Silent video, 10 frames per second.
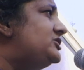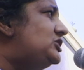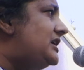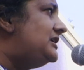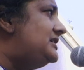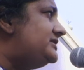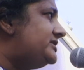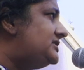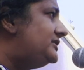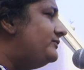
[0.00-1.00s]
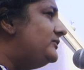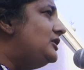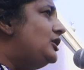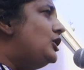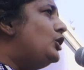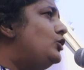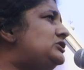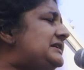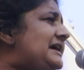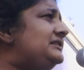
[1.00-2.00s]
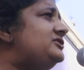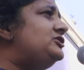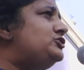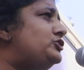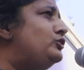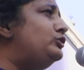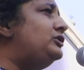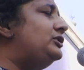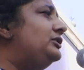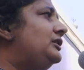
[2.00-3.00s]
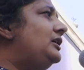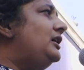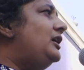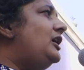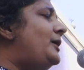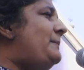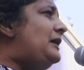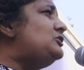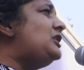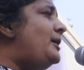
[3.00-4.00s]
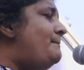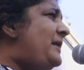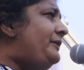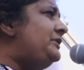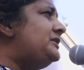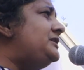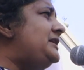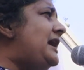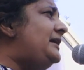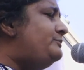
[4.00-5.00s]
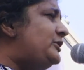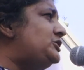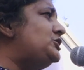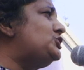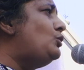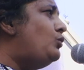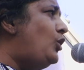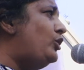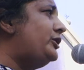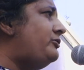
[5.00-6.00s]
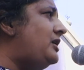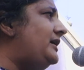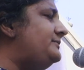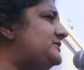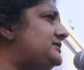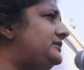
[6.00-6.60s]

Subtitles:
a journalist who tells the truth about American and British war crimes.